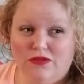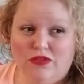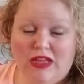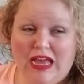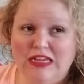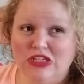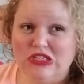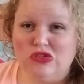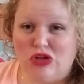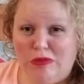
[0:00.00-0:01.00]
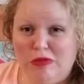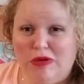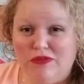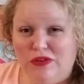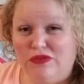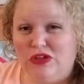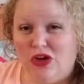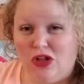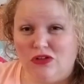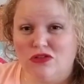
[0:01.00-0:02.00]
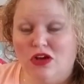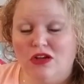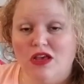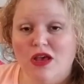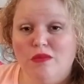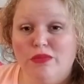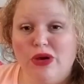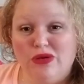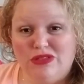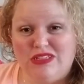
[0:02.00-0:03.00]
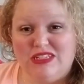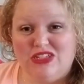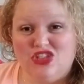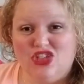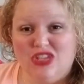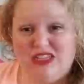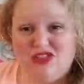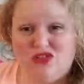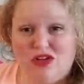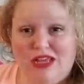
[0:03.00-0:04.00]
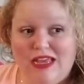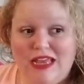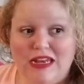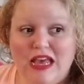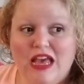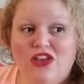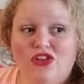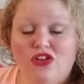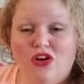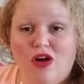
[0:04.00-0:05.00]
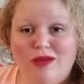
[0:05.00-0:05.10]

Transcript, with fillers: Like, I just dropped about $50 on postage yesterday, and, you know,